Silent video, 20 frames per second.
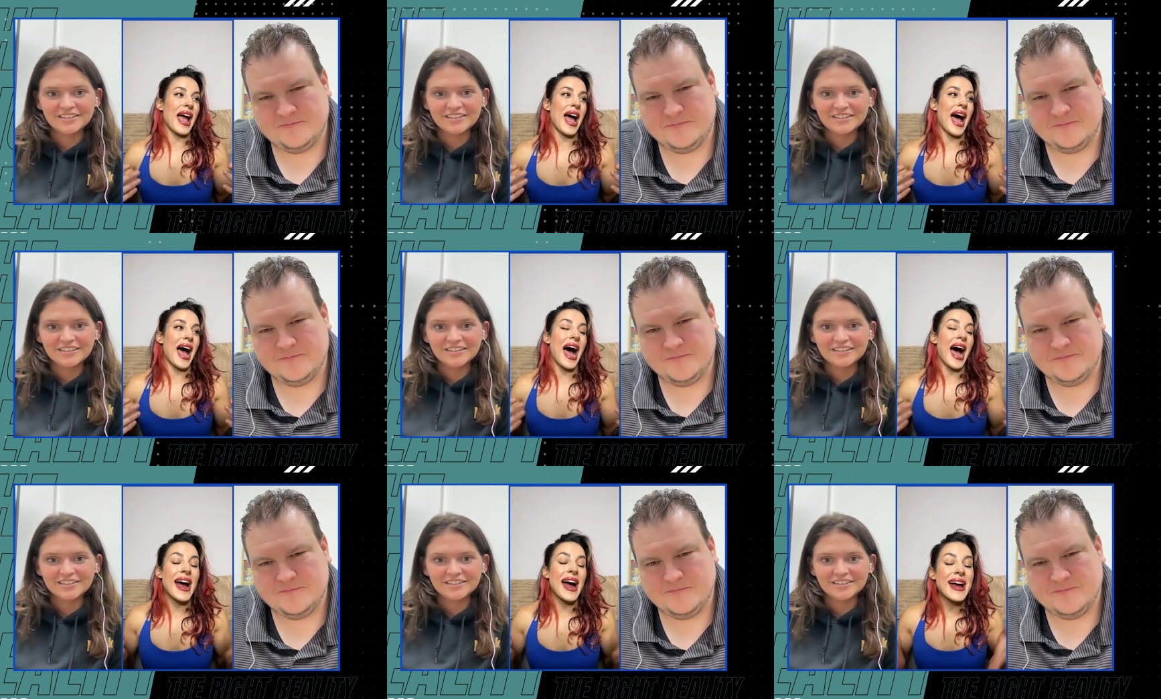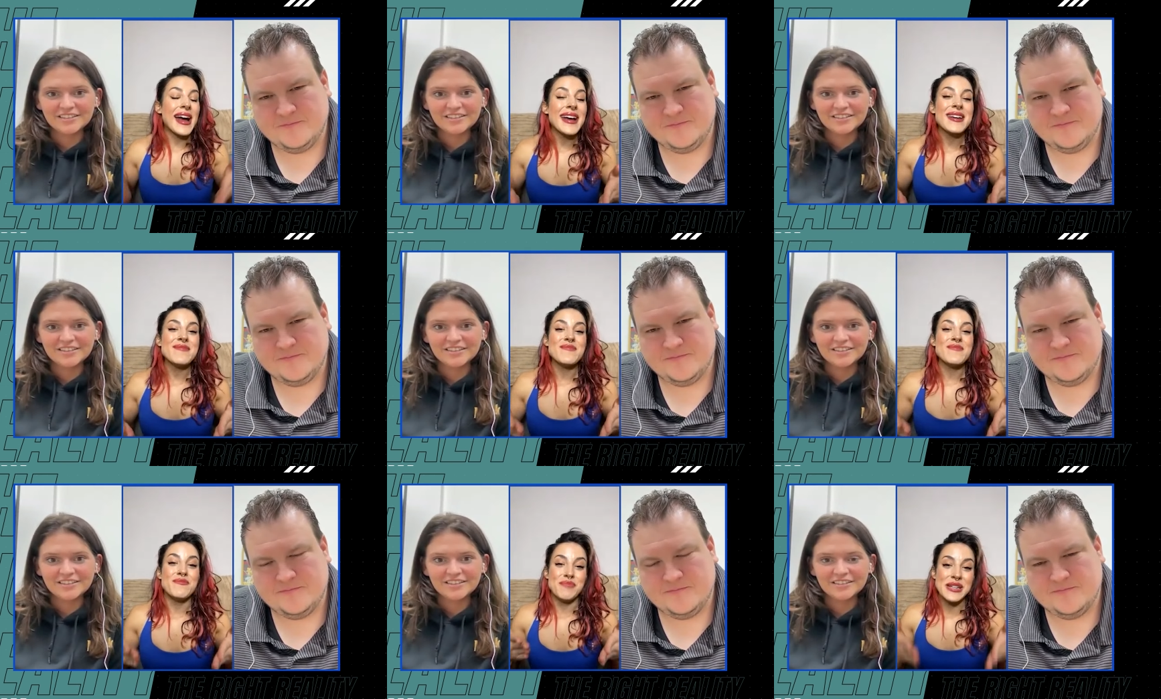Speaker 1: I
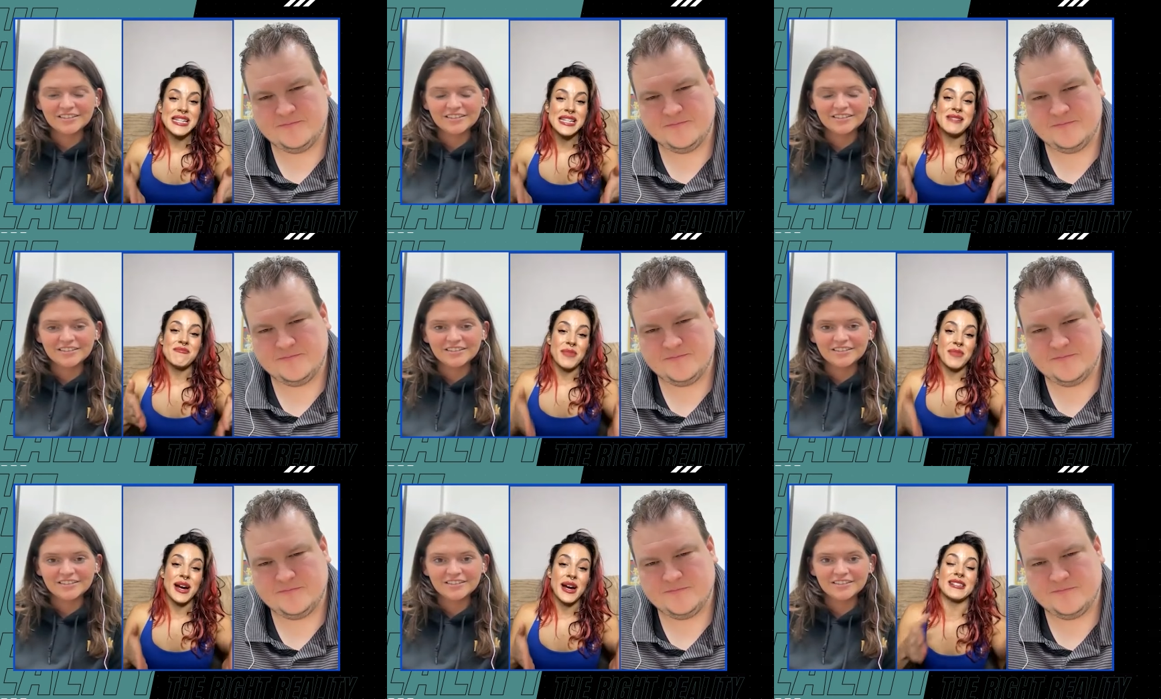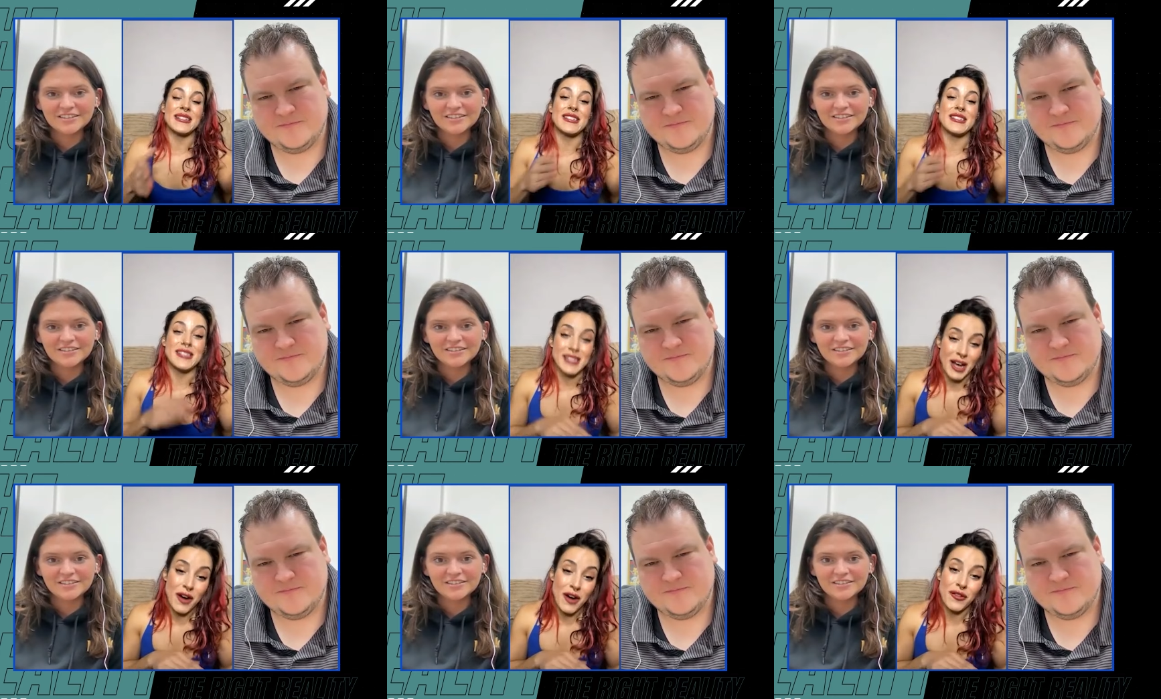beat
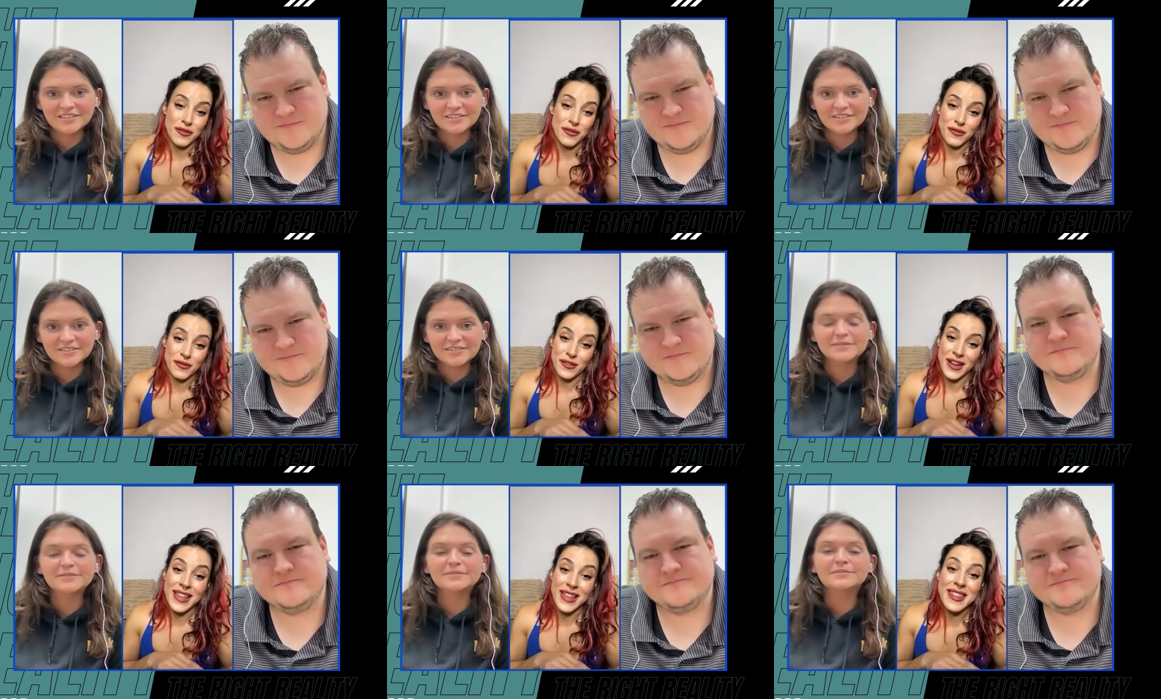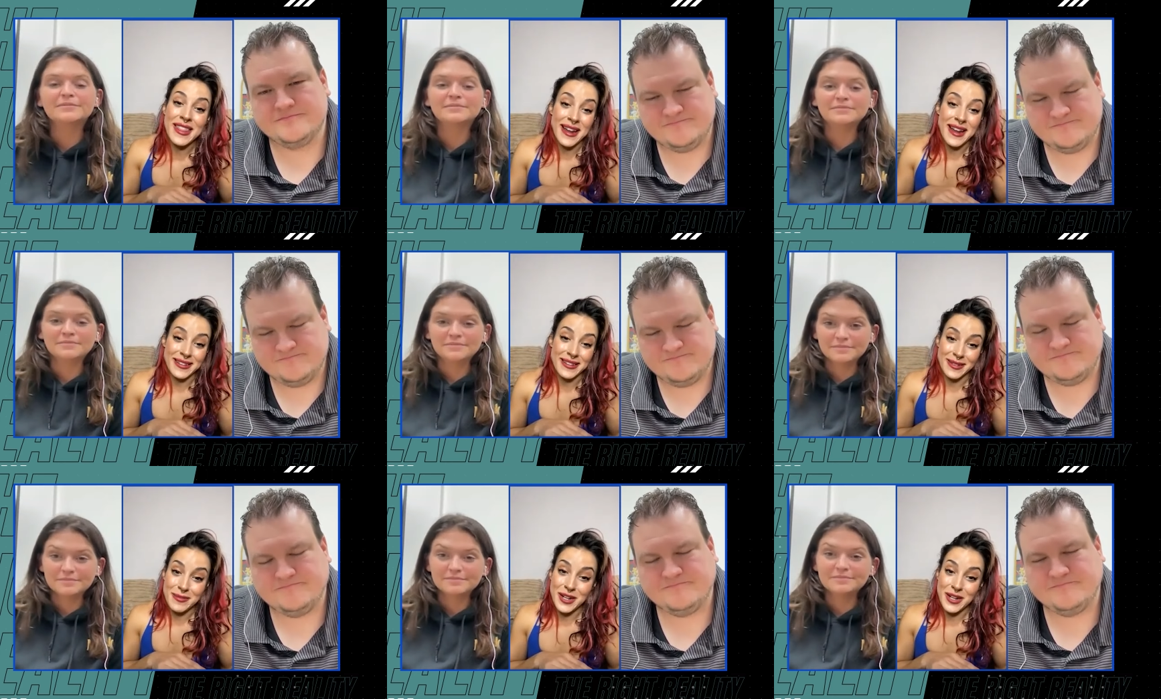myself in that
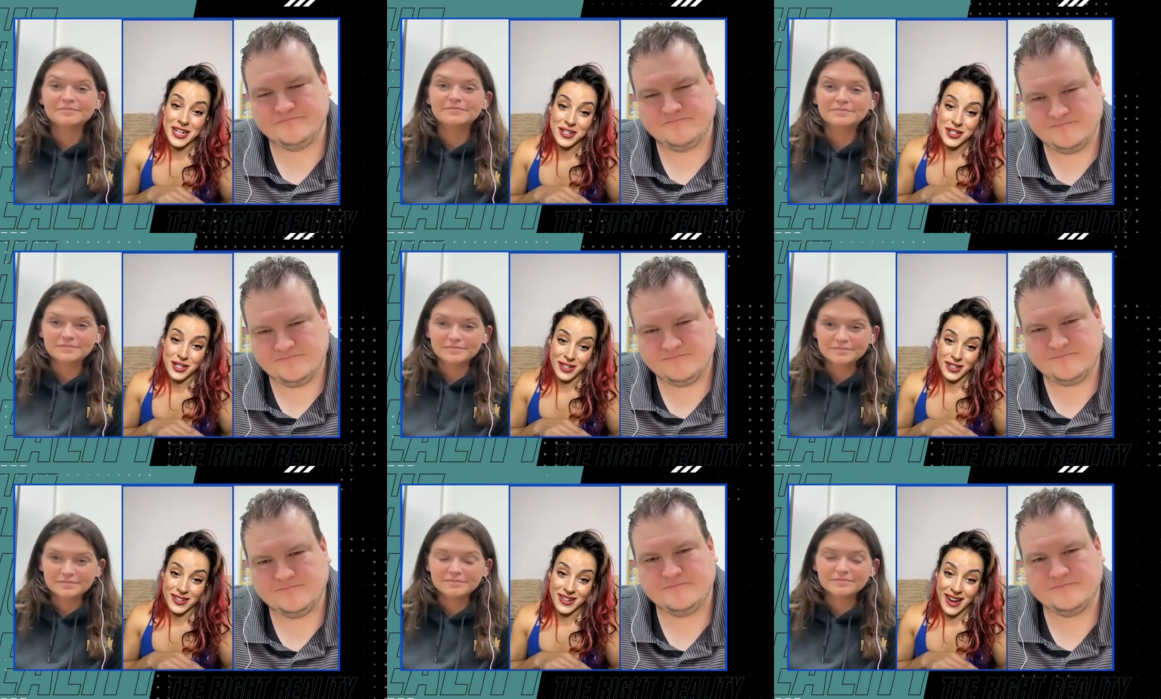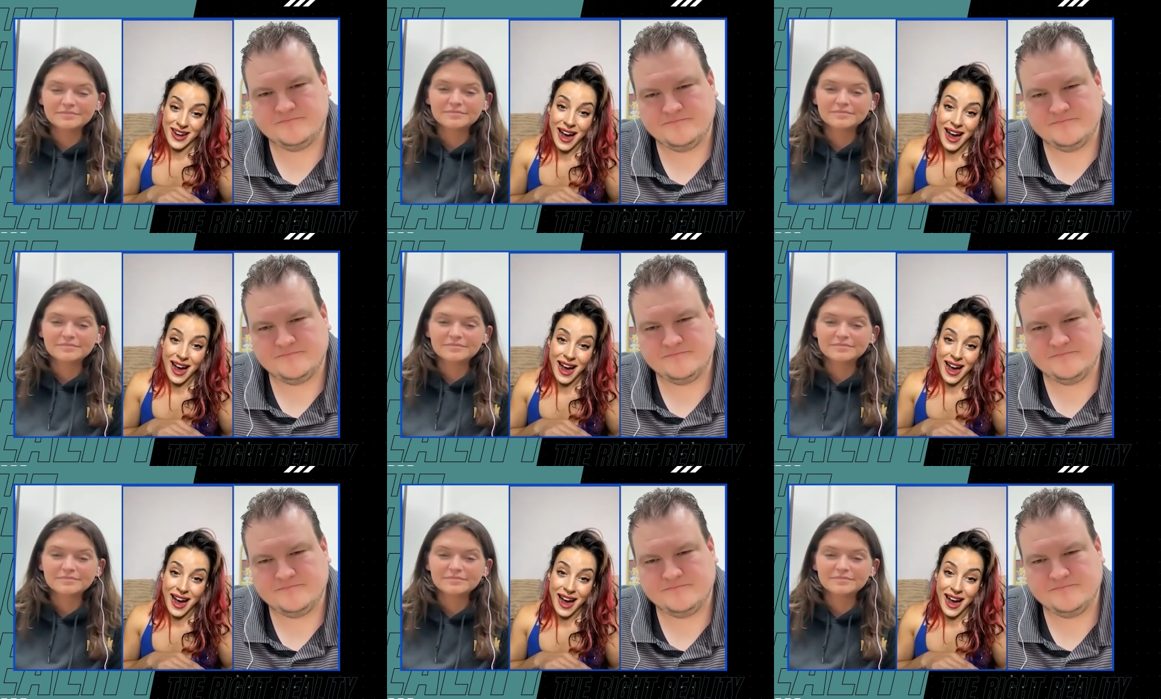elimination.